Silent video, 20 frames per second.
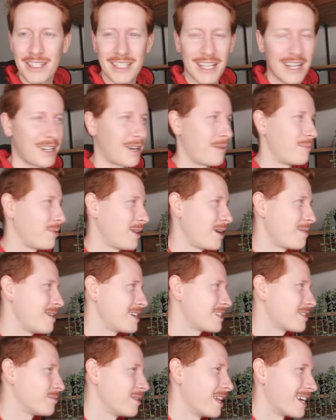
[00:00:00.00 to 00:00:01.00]
just had a complete
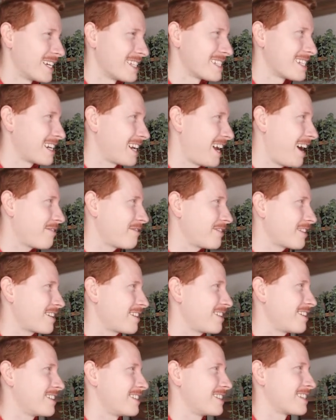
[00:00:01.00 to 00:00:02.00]
mental blank. Is it in
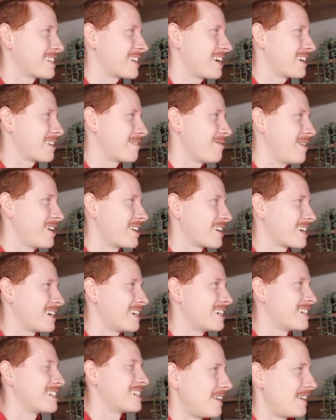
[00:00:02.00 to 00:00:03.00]
Africa or South
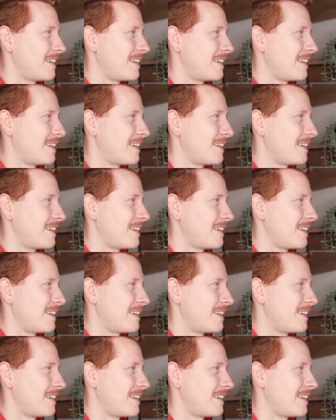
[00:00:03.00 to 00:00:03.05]
America?